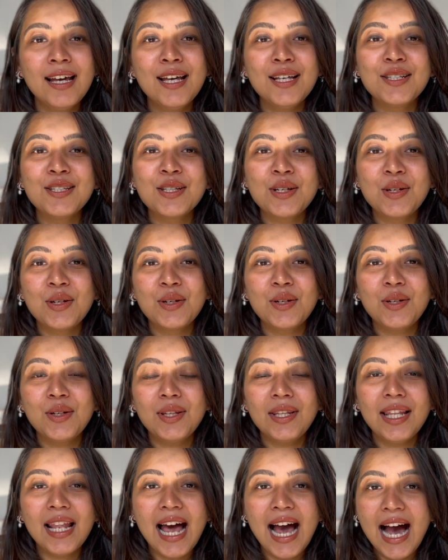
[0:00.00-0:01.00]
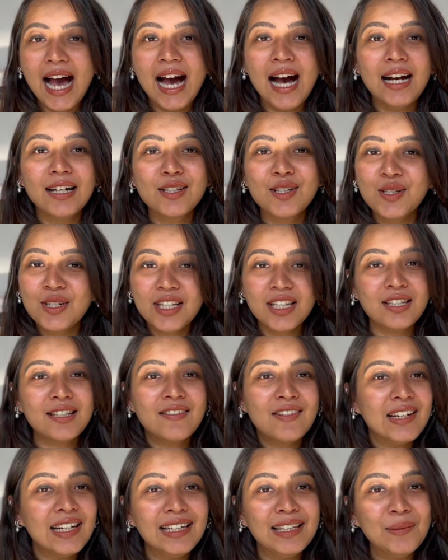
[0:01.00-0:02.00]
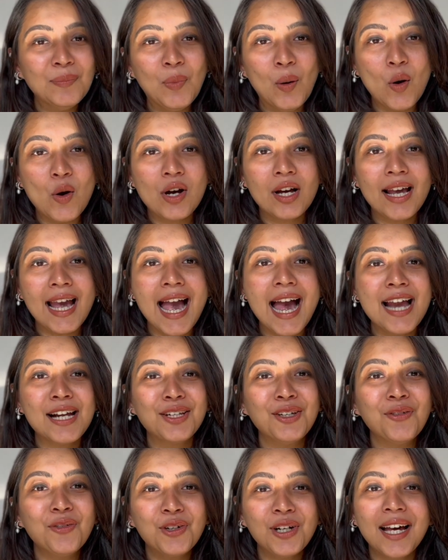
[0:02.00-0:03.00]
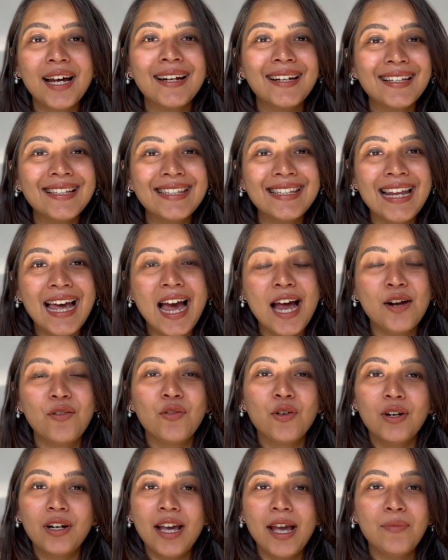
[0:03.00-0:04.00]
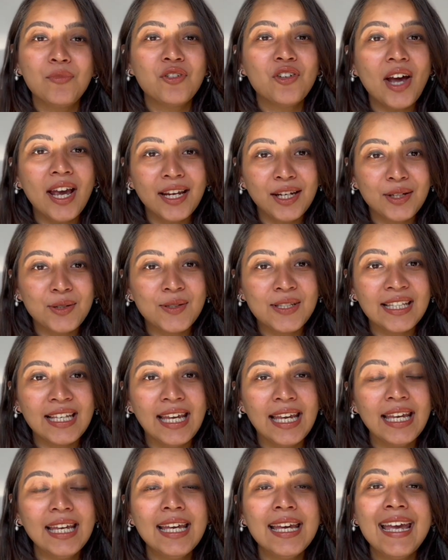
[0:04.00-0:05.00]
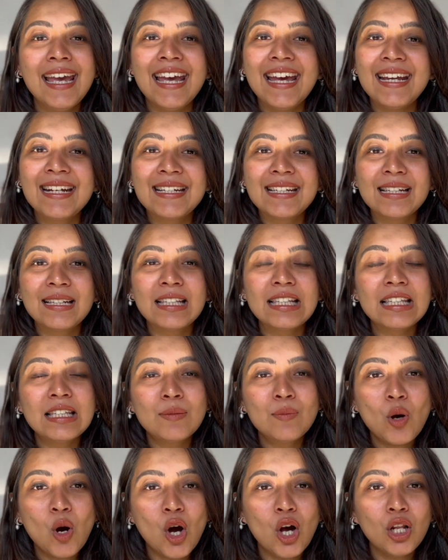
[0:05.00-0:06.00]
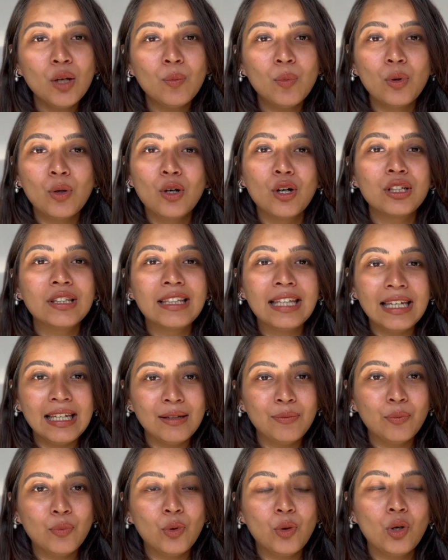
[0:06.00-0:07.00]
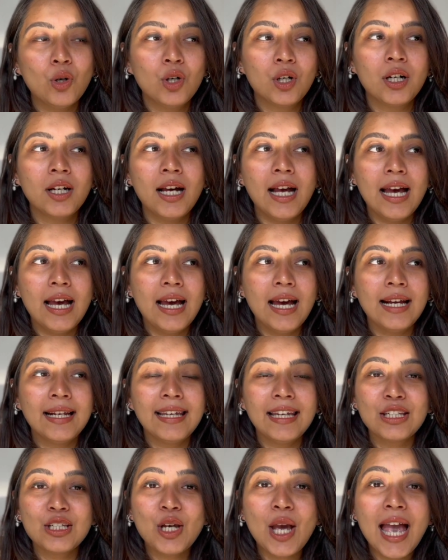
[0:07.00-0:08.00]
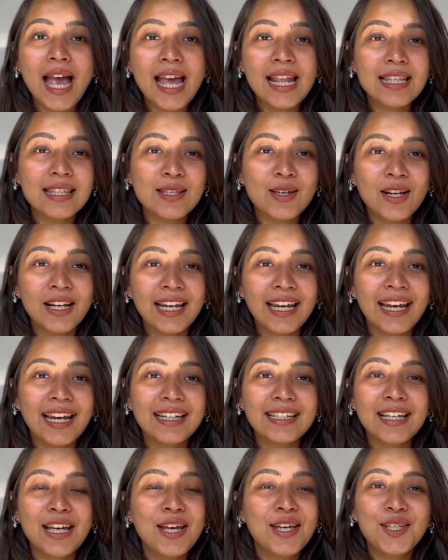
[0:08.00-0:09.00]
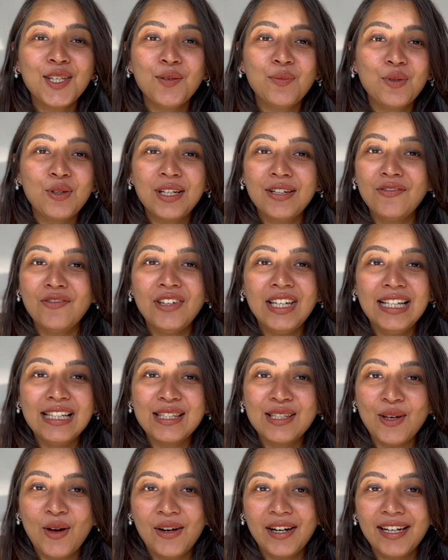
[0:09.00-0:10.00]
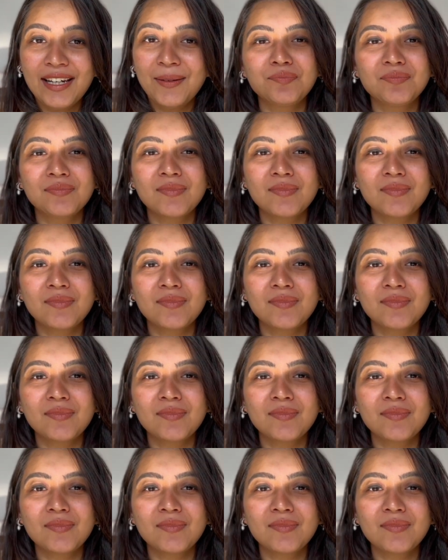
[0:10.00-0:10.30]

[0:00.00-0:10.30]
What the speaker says: So just read the book and you would understand what I'm trying to say. It's a small book, thin book, and get your hands on it. You wouldn't feel sorry.